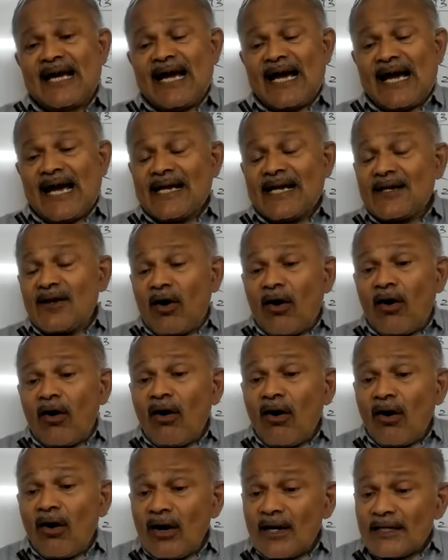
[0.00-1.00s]
And
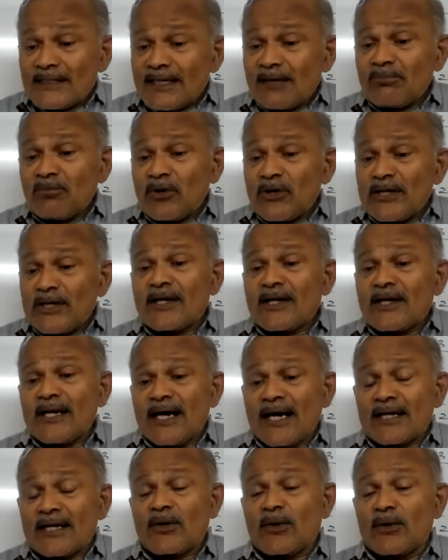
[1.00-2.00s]
all the
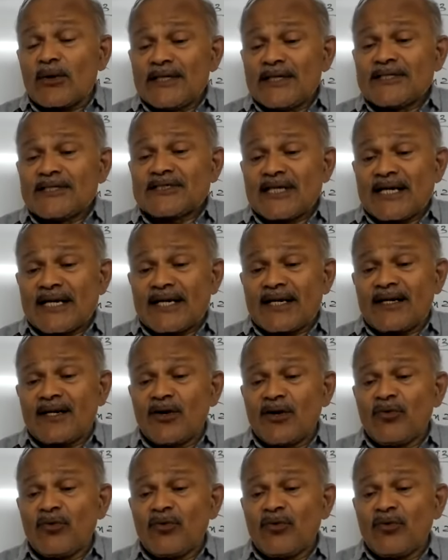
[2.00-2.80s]
molecular collision